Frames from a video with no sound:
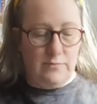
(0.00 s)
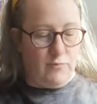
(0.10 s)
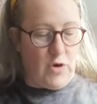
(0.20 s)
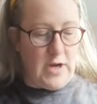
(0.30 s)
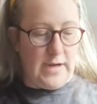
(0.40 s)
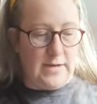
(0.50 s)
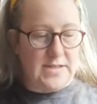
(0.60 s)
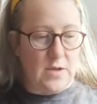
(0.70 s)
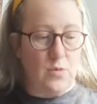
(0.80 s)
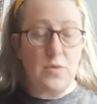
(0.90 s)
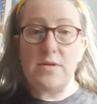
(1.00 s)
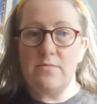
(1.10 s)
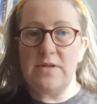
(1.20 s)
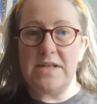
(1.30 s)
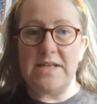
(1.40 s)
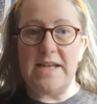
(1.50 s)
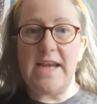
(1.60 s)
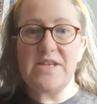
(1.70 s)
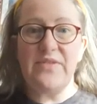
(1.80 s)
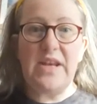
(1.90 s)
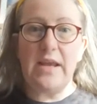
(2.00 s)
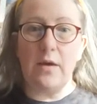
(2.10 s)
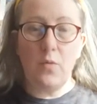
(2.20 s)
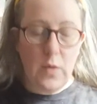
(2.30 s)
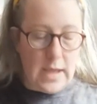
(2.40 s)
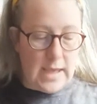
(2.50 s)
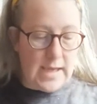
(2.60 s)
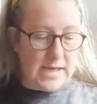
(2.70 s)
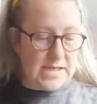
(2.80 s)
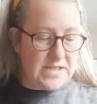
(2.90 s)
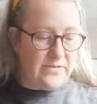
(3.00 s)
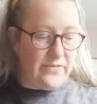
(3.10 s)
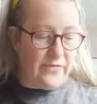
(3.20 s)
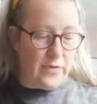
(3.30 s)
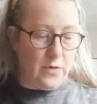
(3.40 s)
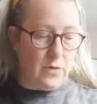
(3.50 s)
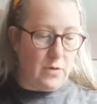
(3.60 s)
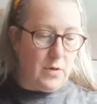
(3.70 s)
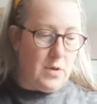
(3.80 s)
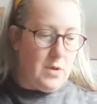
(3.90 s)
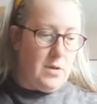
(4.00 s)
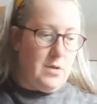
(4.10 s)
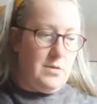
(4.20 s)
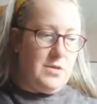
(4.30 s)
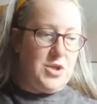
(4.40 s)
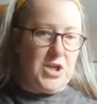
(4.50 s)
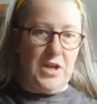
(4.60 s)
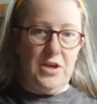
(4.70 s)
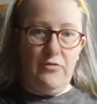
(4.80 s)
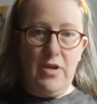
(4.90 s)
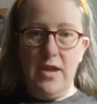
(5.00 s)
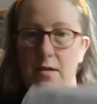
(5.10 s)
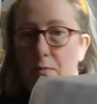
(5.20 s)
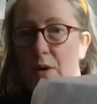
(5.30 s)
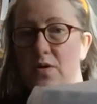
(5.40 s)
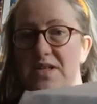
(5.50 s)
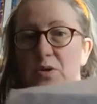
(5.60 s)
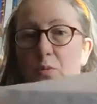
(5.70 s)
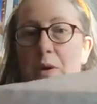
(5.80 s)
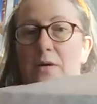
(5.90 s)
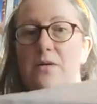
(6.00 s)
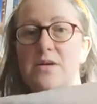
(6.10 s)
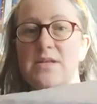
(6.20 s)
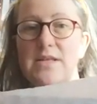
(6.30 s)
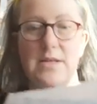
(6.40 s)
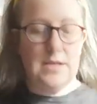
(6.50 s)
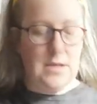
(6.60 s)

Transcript: Right, so today's video is for the January Bokksu box.